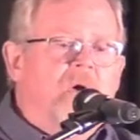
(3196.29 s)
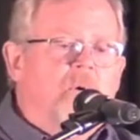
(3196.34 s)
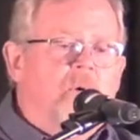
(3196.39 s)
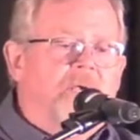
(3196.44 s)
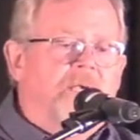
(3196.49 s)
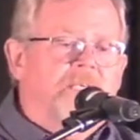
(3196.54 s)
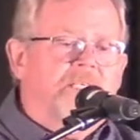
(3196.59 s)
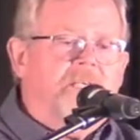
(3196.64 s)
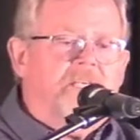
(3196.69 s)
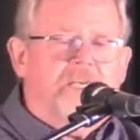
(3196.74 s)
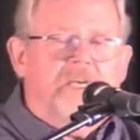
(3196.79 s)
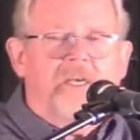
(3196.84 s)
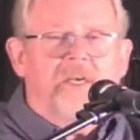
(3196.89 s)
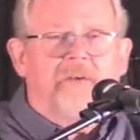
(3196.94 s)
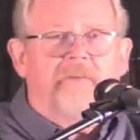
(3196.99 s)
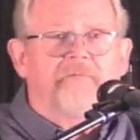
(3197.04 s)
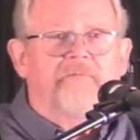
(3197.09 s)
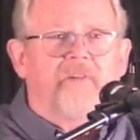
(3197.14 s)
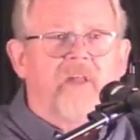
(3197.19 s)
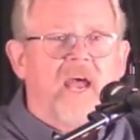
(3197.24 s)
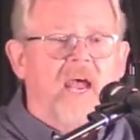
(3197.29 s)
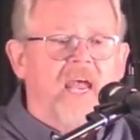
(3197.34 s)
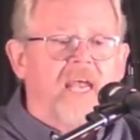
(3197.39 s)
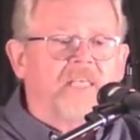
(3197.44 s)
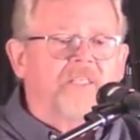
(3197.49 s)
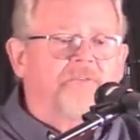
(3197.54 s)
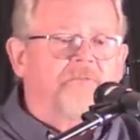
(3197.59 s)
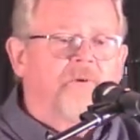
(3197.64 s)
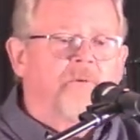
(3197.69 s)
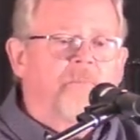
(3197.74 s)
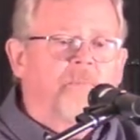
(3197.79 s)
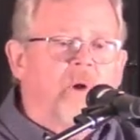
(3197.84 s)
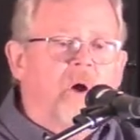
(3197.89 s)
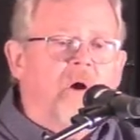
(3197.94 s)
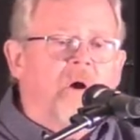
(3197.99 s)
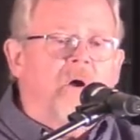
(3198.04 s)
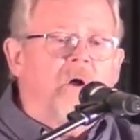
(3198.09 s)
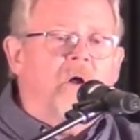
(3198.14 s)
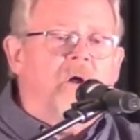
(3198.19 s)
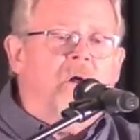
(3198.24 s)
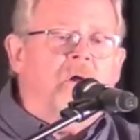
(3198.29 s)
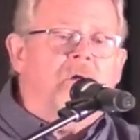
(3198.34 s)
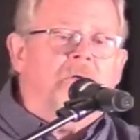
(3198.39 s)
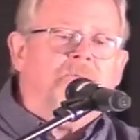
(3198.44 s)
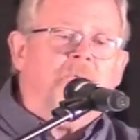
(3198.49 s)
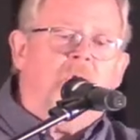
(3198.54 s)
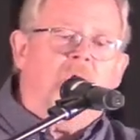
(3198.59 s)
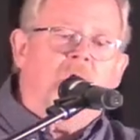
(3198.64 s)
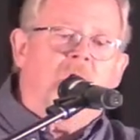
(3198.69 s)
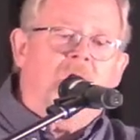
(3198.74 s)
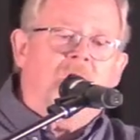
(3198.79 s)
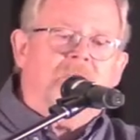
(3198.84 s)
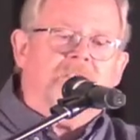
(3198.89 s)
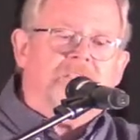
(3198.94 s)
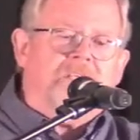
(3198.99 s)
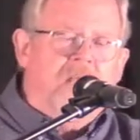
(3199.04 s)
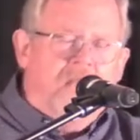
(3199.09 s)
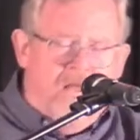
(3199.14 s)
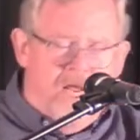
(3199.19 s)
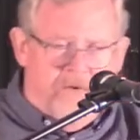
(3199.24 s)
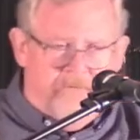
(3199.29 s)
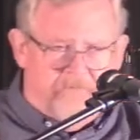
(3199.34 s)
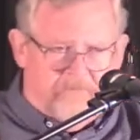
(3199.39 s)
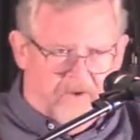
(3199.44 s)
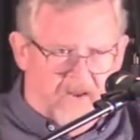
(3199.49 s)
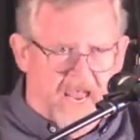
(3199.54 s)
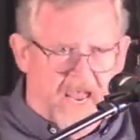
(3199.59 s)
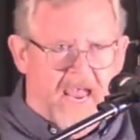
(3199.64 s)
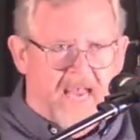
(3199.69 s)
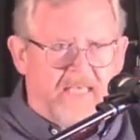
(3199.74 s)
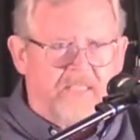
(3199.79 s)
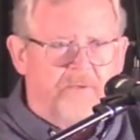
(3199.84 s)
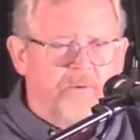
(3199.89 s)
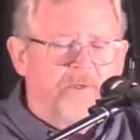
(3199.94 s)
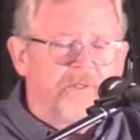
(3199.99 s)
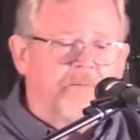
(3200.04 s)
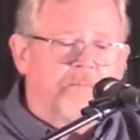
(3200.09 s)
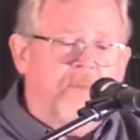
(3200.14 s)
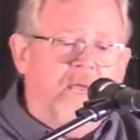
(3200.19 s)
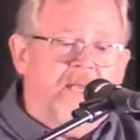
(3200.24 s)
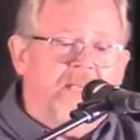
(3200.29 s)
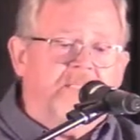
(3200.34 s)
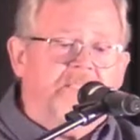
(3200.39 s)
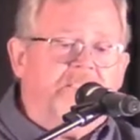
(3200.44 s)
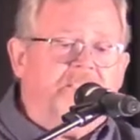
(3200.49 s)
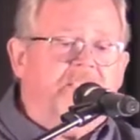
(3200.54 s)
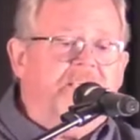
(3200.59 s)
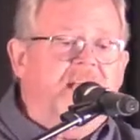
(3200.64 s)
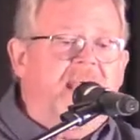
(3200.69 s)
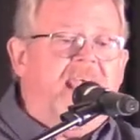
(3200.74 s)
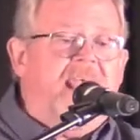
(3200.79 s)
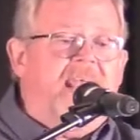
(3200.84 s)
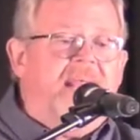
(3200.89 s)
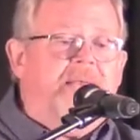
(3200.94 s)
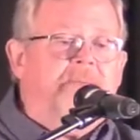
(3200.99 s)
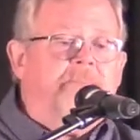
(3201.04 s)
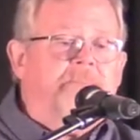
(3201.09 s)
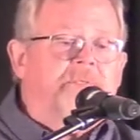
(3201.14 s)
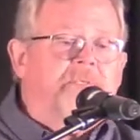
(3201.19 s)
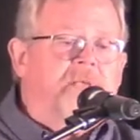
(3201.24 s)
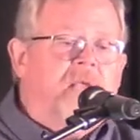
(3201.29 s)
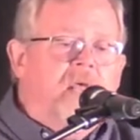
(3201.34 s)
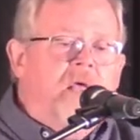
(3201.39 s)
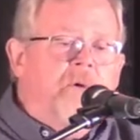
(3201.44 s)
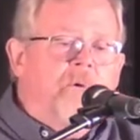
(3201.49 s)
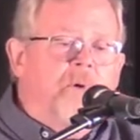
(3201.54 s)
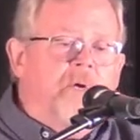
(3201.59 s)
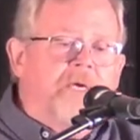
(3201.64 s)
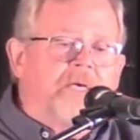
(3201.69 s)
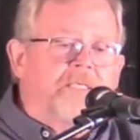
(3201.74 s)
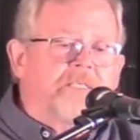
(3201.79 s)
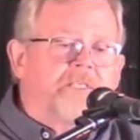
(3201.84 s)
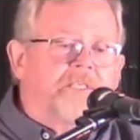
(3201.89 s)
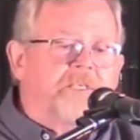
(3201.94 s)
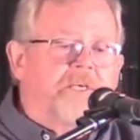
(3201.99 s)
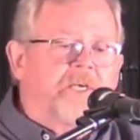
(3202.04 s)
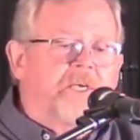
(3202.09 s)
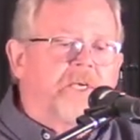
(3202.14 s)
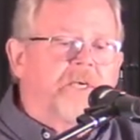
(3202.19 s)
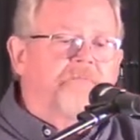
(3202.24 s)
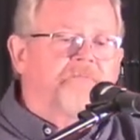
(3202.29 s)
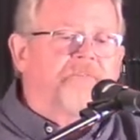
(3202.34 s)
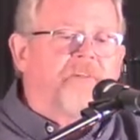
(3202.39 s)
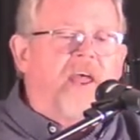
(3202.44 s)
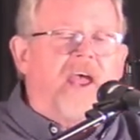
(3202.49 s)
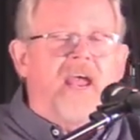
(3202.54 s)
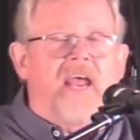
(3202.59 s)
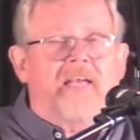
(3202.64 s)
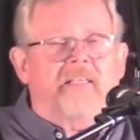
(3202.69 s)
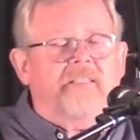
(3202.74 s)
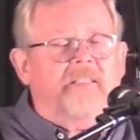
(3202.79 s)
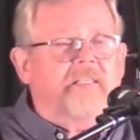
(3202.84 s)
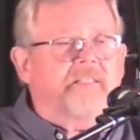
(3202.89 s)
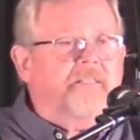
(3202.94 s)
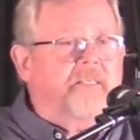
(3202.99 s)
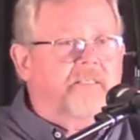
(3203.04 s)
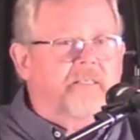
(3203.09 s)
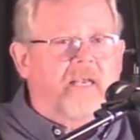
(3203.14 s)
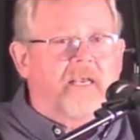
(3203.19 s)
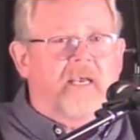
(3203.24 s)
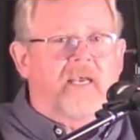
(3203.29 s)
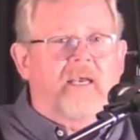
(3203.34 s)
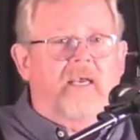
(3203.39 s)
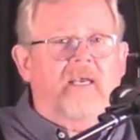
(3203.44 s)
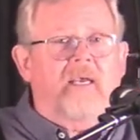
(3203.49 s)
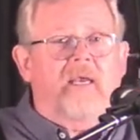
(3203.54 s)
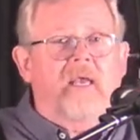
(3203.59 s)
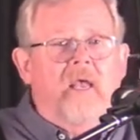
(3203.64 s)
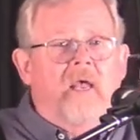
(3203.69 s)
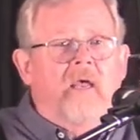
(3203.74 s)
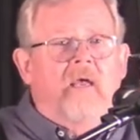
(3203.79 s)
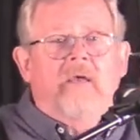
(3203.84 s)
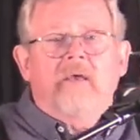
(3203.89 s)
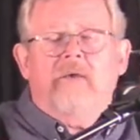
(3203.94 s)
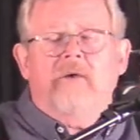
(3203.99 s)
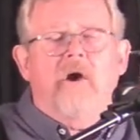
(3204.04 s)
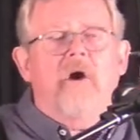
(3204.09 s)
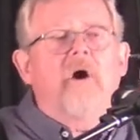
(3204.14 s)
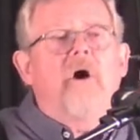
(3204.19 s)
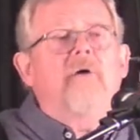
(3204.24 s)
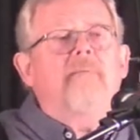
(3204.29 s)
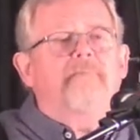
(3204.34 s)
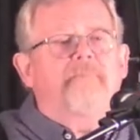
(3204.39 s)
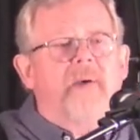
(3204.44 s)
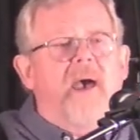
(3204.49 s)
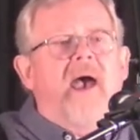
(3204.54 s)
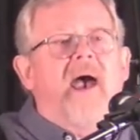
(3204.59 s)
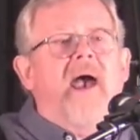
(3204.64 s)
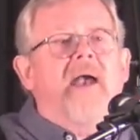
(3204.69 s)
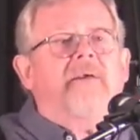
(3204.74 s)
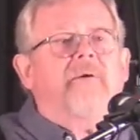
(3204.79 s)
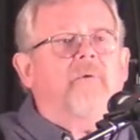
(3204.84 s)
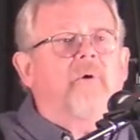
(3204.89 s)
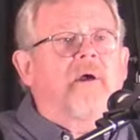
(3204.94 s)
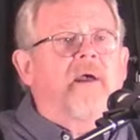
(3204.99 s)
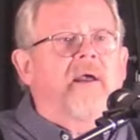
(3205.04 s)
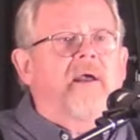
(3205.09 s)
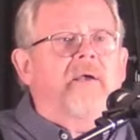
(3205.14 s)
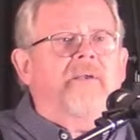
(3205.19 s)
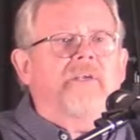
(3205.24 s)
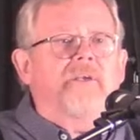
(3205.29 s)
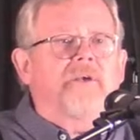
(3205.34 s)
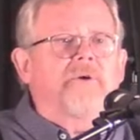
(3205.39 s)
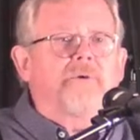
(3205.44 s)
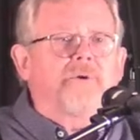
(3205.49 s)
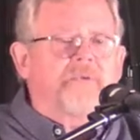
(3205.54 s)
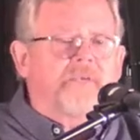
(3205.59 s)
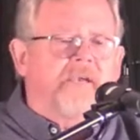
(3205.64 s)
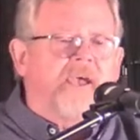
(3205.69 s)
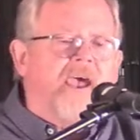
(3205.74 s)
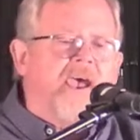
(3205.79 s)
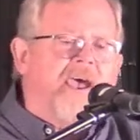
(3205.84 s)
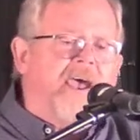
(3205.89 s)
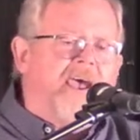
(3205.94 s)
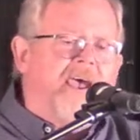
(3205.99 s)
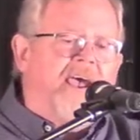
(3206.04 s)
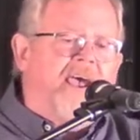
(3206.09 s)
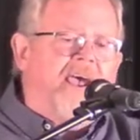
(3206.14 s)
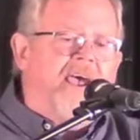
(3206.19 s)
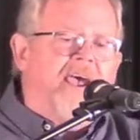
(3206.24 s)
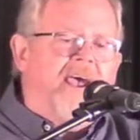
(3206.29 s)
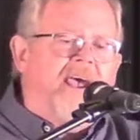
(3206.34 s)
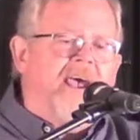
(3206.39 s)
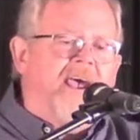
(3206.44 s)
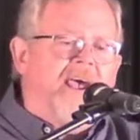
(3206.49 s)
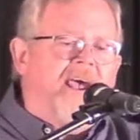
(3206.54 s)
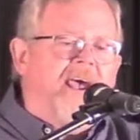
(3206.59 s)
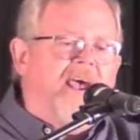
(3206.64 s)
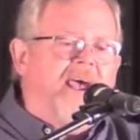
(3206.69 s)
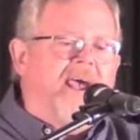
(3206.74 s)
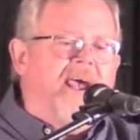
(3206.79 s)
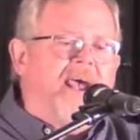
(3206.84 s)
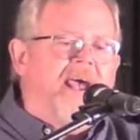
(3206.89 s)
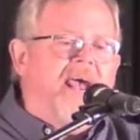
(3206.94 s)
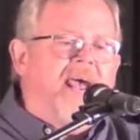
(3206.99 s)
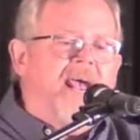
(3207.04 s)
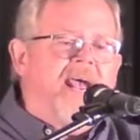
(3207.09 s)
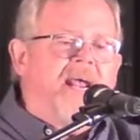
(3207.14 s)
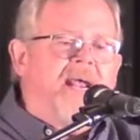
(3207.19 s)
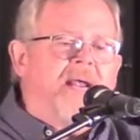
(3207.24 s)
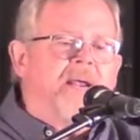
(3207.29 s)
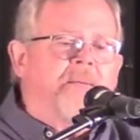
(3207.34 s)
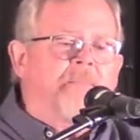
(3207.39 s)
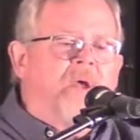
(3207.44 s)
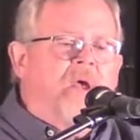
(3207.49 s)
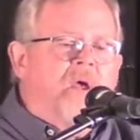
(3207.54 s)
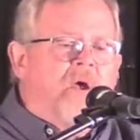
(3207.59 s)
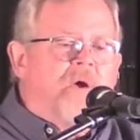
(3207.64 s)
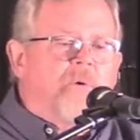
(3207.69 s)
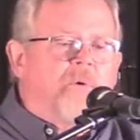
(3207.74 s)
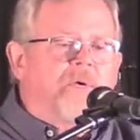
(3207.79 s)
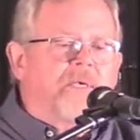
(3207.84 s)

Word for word: We see flags from old wars and flags with men's names. We see flags that say, Go back where you came.